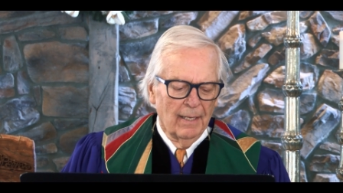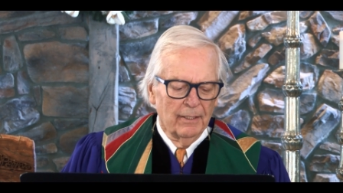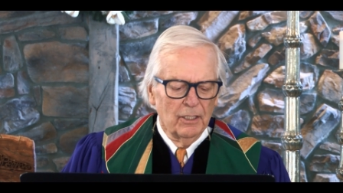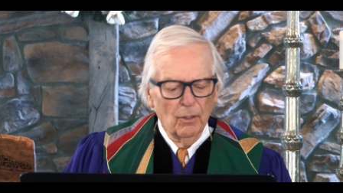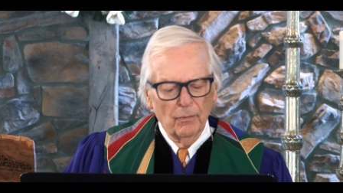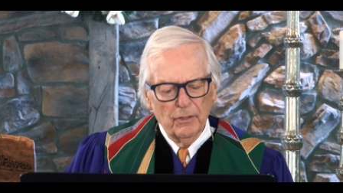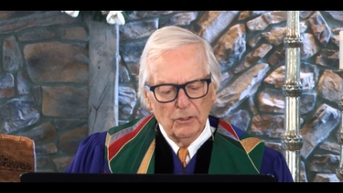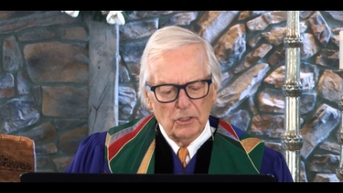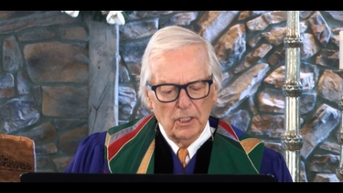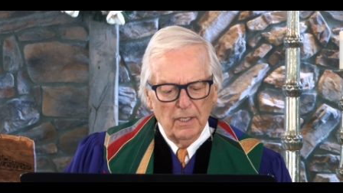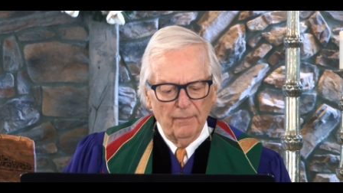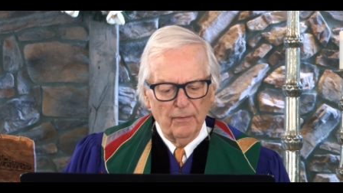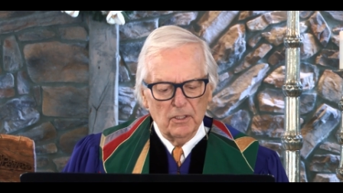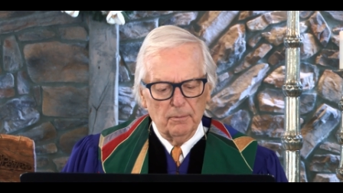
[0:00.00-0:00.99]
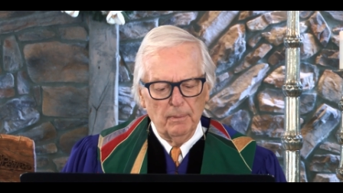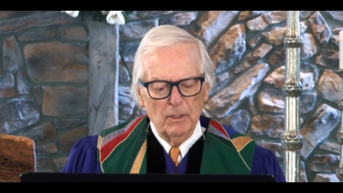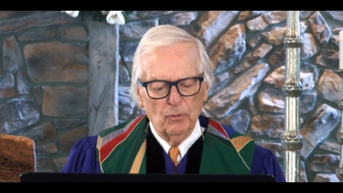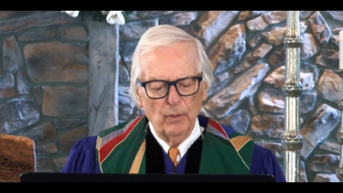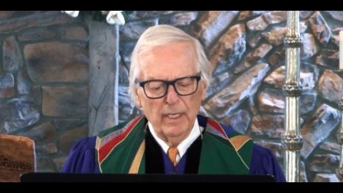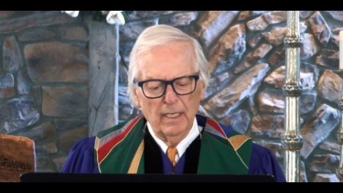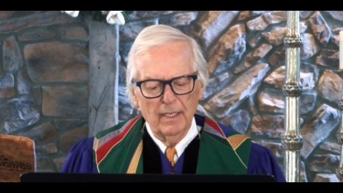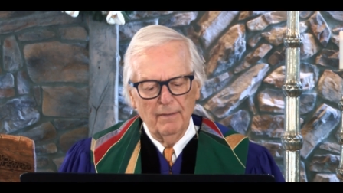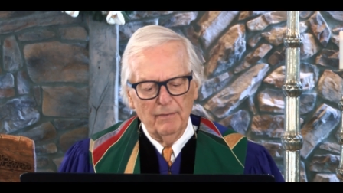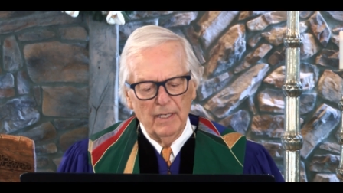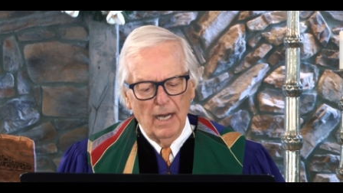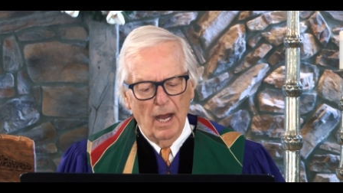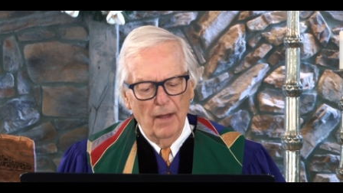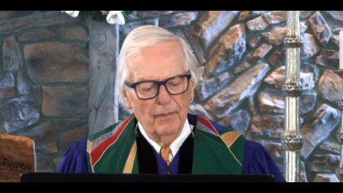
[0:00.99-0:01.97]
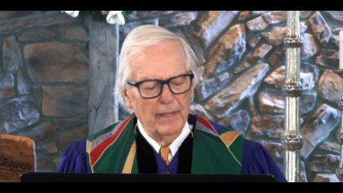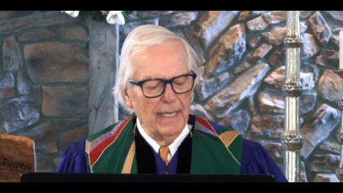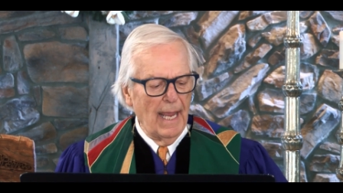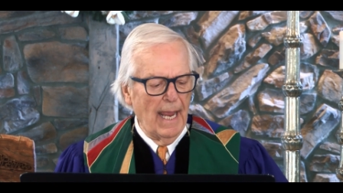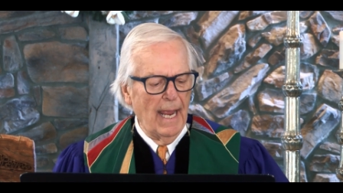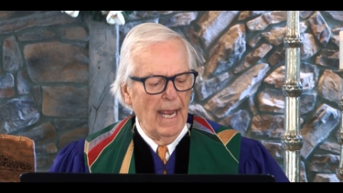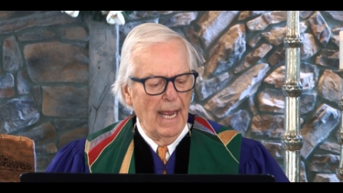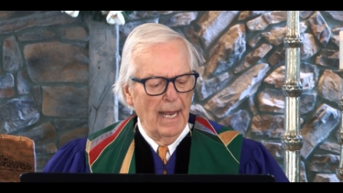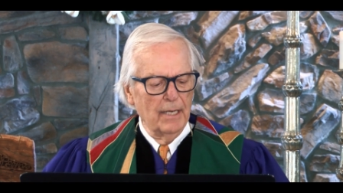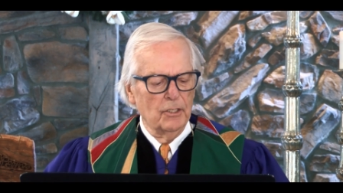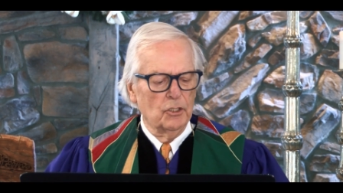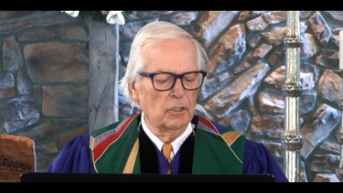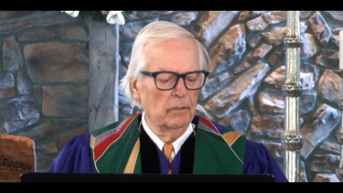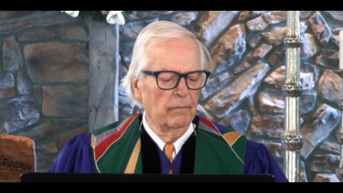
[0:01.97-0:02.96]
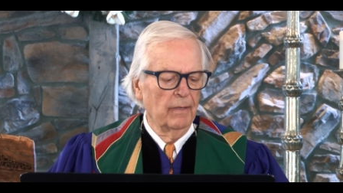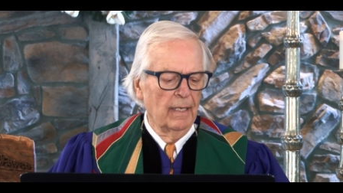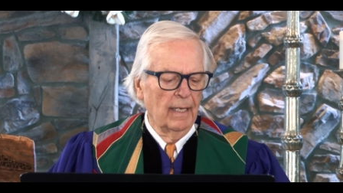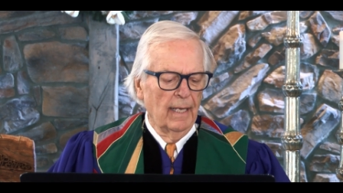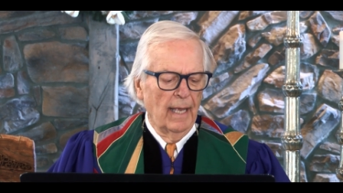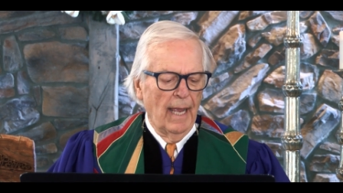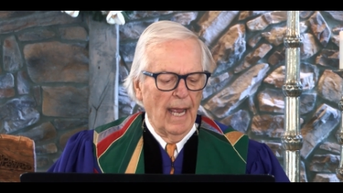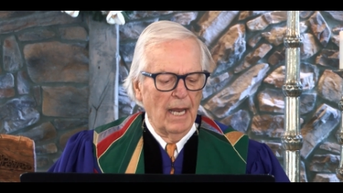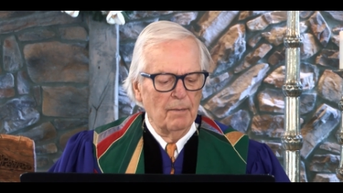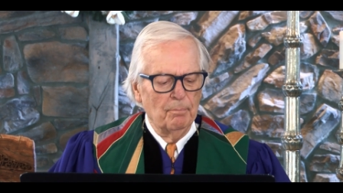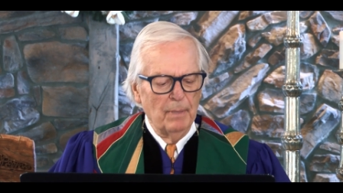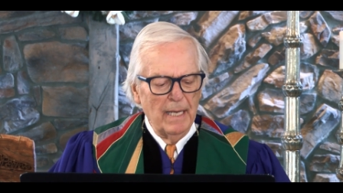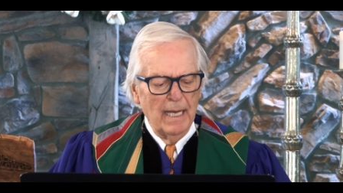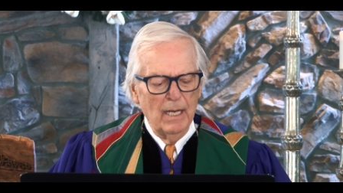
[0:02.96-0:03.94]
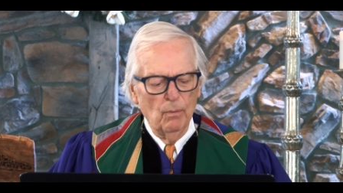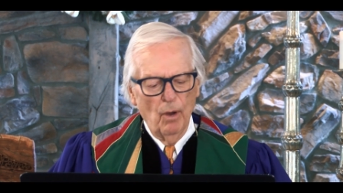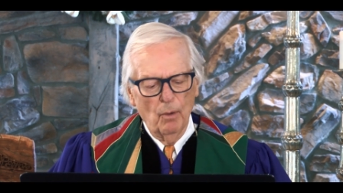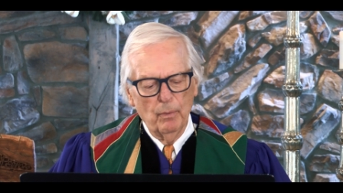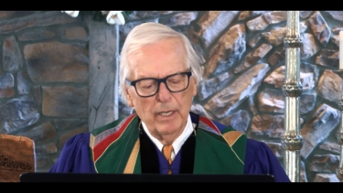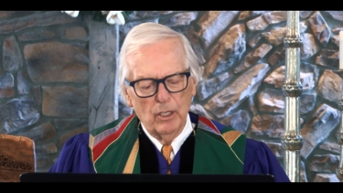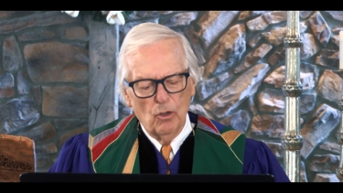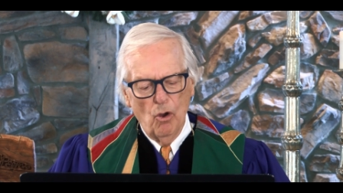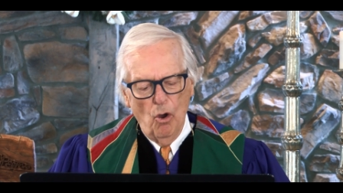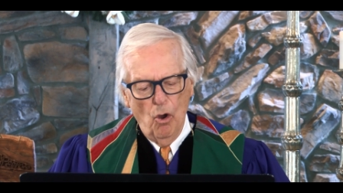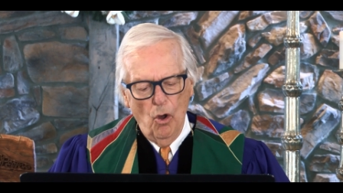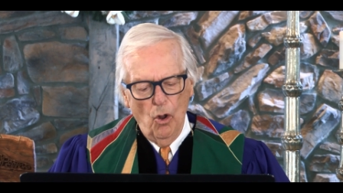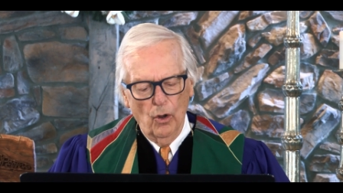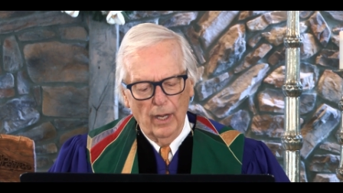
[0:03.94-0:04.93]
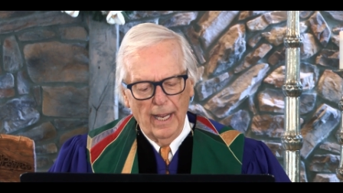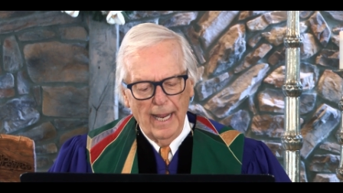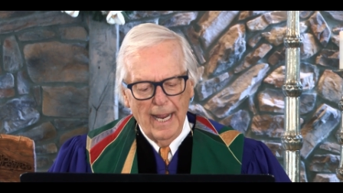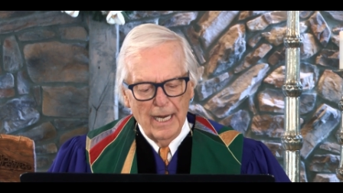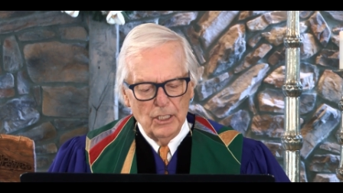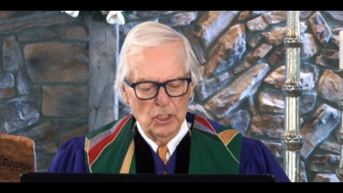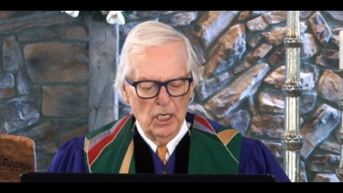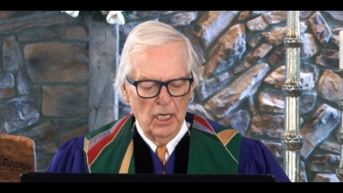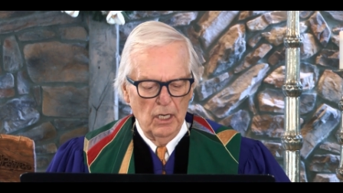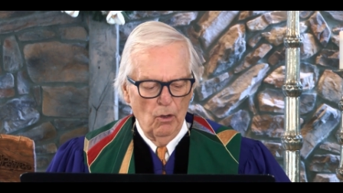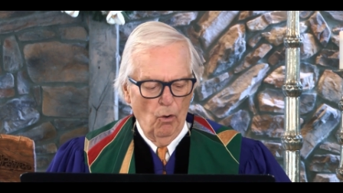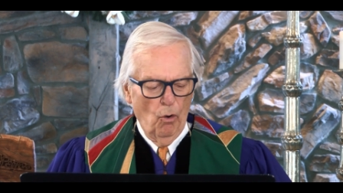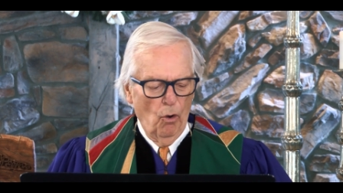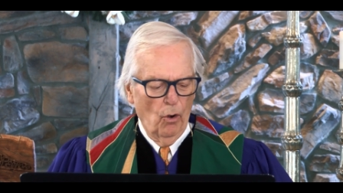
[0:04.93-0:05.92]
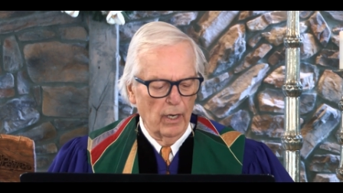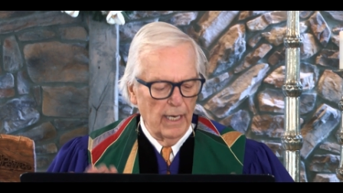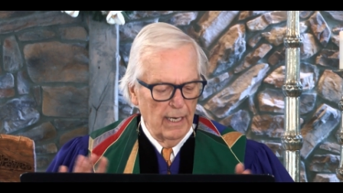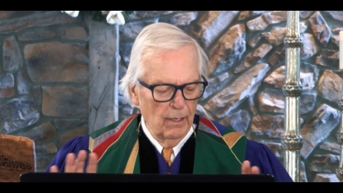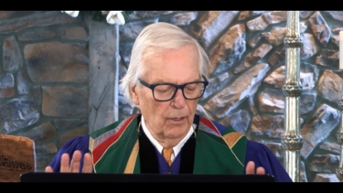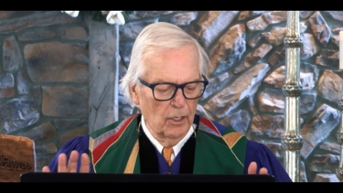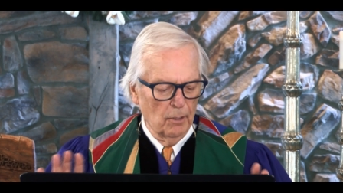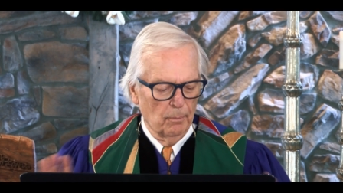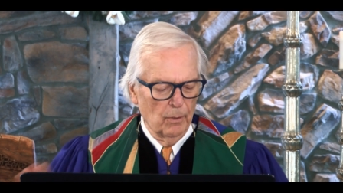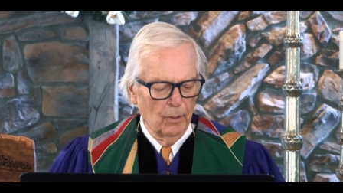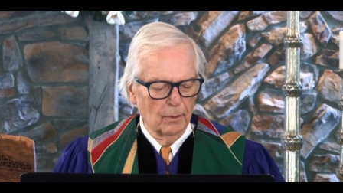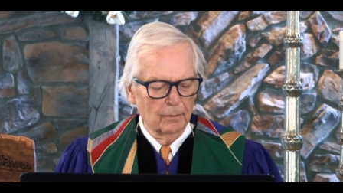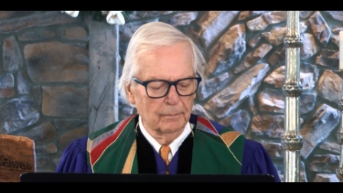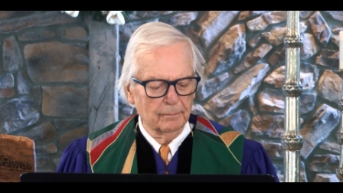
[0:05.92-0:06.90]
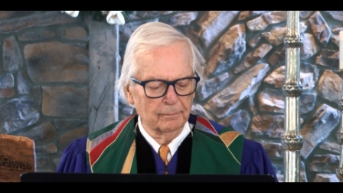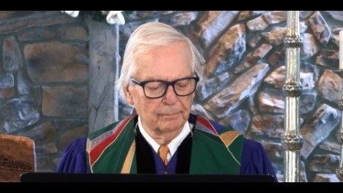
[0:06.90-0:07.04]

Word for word: You know, there's a difference between living on the edge and being what we call edgy or irritable.